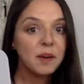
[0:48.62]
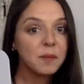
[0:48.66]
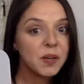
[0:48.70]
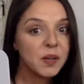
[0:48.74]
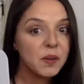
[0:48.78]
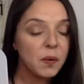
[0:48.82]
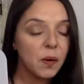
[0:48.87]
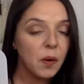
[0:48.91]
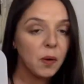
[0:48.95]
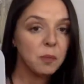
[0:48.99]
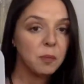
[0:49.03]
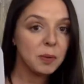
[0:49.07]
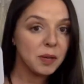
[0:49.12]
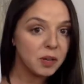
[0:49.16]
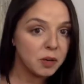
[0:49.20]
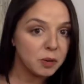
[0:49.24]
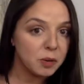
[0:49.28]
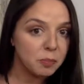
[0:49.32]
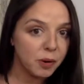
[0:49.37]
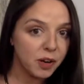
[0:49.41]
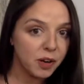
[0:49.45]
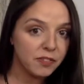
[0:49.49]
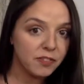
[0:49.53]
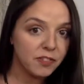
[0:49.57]
when you open your
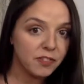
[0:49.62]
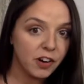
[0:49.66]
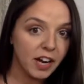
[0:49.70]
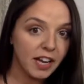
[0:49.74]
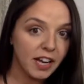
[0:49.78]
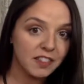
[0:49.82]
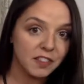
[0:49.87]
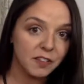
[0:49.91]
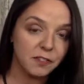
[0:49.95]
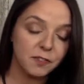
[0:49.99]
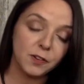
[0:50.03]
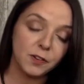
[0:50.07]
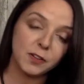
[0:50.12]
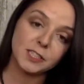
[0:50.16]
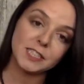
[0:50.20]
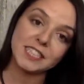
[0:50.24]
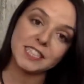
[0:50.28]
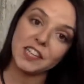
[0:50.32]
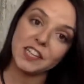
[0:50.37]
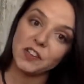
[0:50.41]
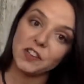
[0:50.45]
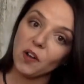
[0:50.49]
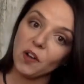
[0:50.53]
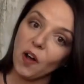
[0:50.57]
Brave Crate, the first
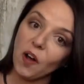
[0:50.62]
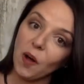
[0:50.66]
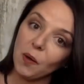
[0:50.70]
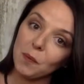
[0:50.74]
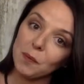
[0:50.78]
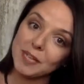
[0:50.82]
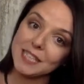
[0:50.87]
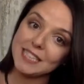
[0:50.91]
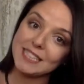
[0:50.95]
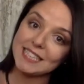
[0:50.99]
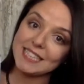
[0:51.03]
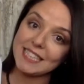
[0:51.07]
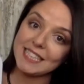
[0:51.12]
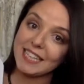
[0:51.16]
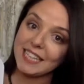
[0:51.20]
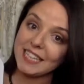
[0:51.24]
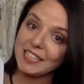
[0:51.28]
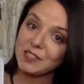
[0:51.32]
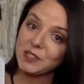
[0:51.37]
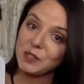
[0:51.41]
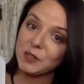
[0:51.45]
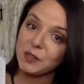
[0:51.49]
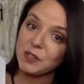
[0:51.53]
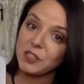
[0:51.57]
thing you'll always see
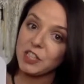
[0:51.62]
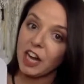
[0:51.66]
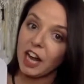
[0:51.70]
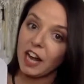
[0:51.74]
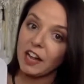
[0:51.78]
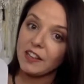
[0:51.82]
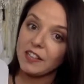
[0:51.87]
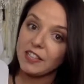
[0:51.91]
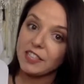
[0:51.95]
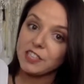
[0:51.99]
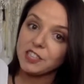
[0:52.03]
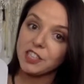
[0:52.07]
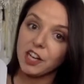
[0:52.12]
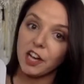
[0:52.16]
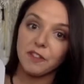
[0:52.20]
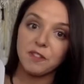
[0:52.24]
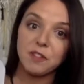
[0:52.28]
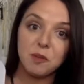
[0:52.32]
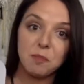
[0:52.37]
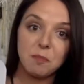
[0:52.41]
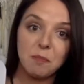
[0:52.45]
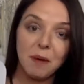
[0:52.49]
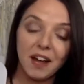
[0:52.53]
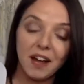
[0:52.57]
is your challenge of
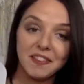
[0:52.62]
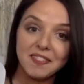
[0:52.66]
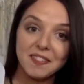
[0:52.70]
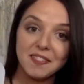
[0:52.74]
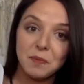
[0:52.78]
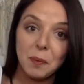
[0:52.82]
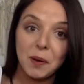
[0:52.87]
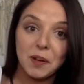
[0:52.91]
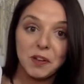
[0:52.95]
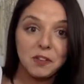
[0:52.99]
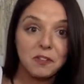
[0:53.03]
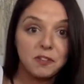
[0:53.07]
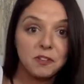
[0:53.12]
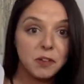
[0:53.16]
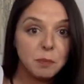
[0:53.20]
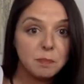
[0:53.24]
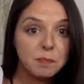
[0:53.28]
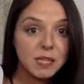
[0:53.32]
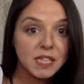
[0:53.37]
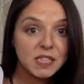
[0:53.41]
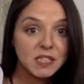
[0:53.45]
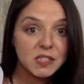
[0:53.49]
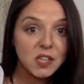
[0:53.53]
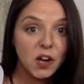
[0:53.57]
the month. When you flip
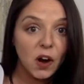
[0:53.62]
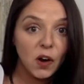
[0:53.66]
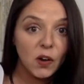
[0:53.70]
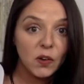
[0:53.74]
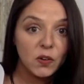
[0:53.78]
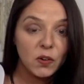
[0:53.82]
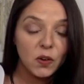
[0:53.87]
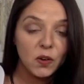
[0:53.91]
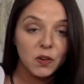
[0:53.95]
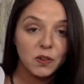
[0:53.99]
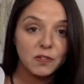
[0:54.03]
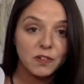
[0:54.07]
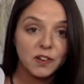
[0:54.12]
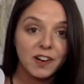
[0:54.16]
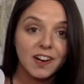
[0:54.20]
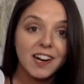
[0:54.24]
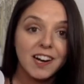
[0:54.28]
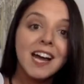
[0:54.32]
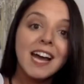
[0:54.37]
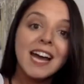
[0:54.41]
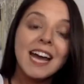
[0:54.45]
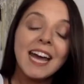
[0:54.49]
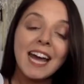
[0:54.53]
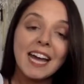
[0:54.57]
this card
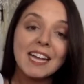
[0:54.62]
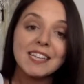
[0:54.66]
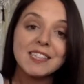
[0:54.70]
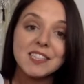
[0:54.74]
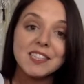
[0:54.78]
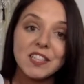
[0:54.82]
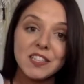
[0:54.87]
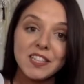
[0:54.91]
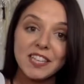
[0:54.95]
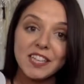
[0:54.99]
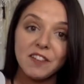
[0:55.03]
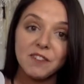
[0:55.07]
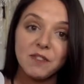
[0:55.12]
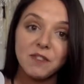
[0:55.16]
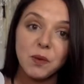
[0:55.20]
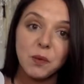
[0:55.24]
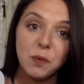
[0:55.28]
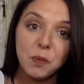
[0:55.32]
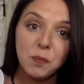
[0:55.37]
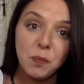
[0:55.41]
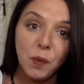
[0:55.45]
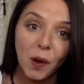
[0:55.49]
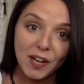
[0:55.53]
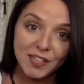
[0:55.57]
over, it's going to give
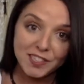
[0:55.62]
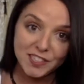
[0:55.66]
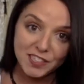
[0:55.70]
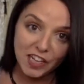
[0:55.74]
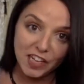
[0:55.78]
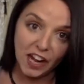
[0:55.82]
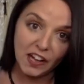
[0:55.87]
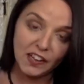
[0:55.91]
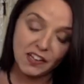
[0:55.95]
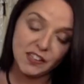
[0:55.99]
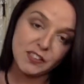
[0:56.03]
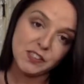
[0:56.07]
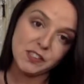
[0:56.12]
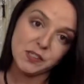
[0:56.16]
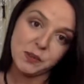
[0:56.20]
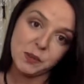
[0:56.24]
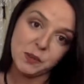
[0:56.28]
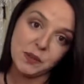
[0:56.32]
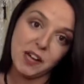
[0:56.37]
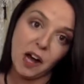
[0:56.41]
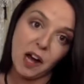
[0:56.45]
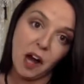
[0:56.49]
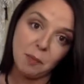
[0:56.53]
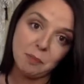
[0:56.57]
you one challenge to
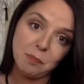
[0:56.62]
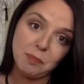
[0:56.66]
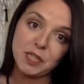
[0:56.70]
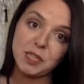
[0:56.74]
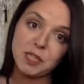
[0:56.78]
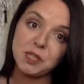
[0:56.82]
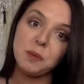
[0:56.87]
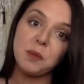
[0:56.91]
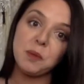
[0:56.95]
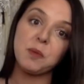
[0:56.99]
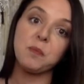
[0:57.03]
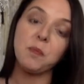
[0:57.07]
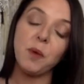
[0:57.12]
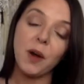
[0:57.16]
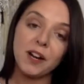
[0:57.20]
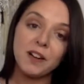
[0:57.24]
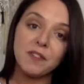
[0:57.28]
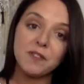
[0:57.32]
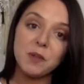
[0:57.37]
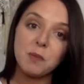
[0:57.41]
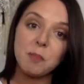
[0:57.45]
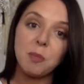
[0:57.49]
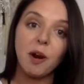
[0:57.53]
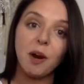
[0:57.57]
accomplish with one
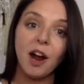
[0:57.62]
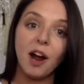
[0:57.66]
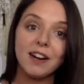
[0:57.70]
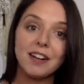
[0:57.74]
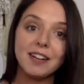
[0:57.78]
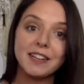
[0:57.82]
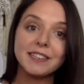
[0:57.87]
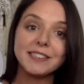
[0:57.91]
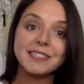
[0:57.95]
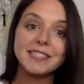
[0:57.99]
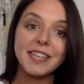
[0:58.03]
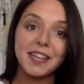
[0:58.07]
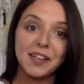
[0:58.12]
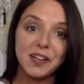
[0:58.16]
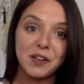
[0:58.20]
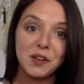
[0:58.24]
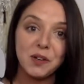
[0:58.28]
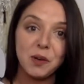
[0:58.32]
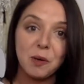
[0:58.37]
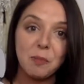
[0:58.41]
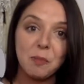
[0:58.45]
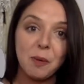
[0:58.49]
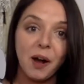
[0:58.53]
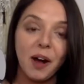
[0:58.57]
of the products in
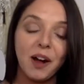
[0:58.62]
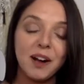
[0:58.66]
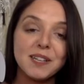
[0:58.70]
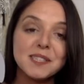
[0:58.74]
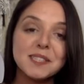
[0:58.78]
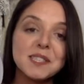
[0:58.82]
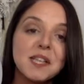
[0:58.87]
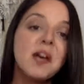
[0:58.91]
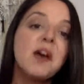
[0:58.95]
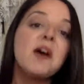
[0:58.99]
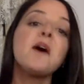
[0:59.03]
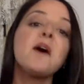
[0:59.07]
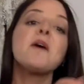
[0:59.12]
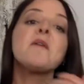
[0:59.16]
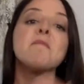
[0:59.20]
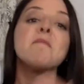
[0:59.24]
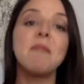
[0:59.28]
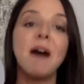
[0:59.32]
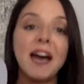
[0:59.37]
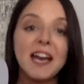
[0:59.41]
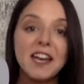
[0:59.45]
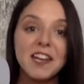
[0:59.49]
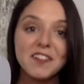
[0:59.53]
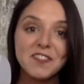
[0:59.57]
your box.
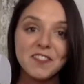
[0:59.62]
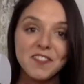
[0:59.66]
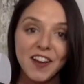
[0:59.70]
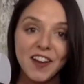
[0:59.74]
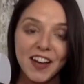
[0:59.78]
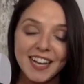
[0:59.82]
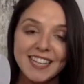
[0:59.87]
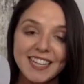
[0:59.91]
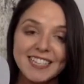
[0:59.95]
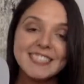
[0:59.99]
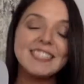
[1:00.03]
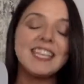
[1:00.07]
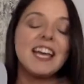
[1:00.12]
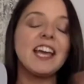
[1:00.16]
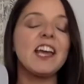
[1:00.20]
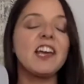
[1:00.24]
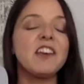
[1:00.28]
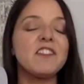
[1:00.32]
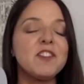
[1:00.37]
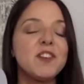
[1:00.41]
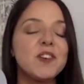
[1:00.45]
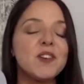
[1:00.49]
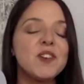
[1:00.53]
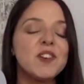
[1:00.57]
My advice,
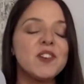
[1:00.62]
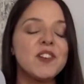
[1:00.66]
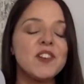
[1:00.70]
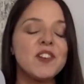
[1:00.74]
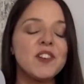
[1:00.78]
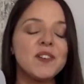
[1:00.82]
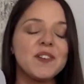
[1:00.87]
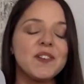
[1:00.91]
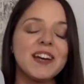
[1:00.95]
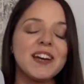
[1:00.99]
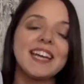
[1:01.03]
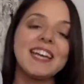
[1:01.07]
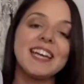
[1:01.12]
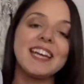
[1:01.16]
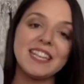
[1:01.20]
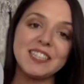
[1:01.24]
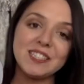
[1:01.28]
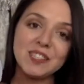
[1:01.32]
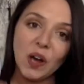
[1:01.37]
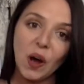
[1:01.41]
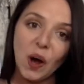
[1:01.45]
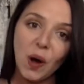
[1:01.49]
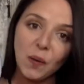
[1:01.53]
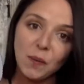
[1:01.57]
if you can do it,
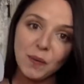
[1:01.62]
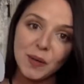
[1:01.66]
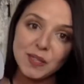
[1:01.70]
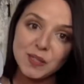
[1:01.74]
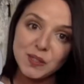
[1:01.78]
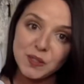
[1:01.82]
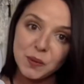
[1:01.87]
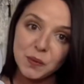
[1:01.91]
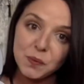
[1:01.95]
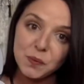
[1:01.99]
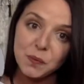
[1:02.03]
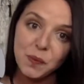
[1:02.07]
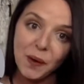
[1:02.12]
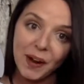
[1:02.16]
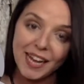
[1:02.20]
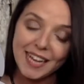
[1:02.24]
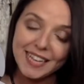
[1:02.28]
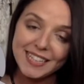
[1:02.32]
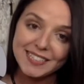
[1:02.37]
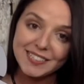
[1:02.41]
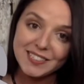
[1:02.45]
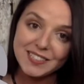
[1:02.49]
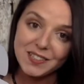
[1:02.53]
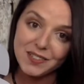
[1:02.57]
is always to
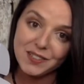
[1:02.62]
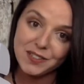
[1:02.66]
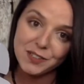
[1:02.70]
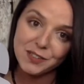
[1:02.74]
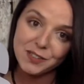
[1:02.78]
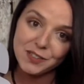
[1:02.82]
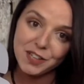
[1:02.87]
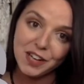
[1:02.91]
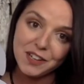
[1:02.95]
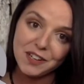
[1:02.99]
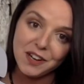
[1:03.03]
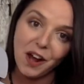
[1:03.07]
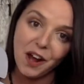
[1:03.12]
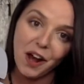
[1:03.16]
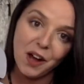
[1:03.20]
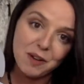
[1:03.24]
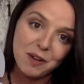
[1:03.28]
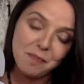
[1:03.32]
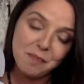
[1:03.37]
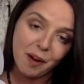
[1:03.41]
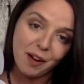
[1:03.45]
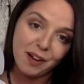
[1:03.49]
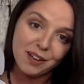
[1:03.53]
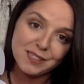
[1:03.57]
wait until you're done
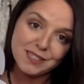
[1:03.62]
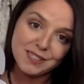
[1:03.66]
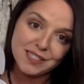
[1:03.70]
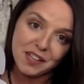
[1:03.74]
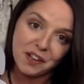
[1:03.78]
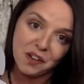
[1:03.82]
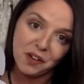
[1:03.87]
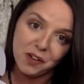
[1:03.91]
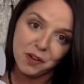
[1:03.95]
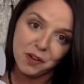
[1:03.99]
unboxing all